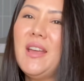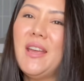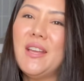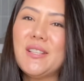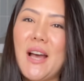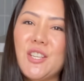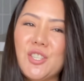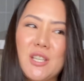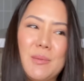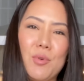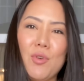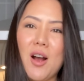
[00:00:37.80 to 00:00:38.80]
It's hydrogen
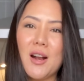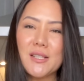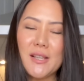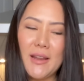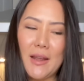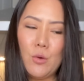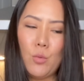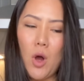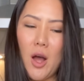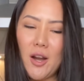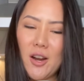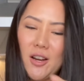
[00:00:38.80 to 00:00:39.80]
peroxide and
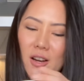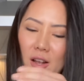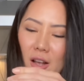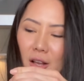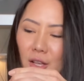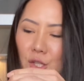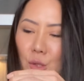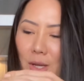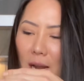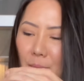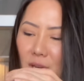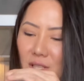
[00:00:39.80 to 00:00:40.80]
water. So what
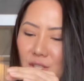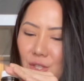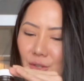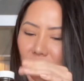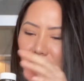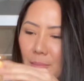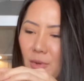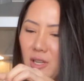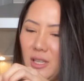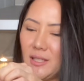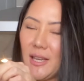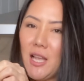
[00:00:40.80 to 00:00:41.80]
I'm going to do is I'm going
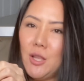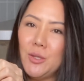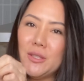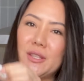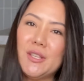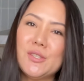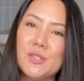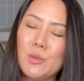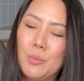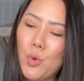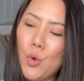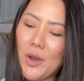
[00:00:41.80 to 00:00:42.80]
to dilute this to
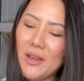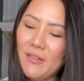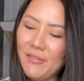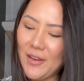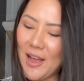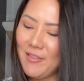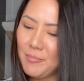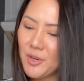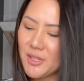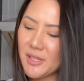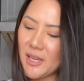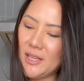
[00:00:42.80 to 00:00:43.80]

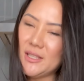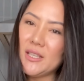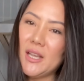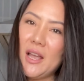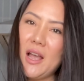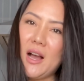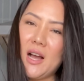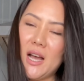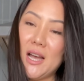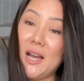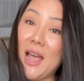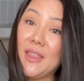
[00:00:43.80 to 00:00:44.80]
0.5%,
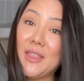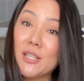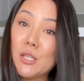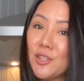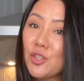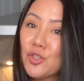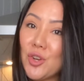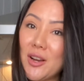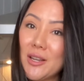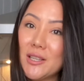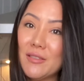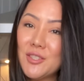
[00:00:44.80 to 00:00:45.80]
and that's
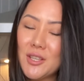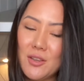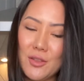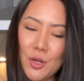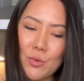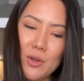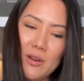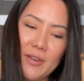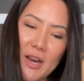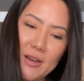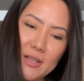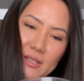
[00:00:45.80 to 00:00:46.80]
strong enough to kill the
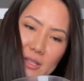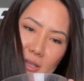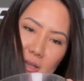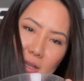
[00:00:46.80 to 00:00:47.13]
coronavirus.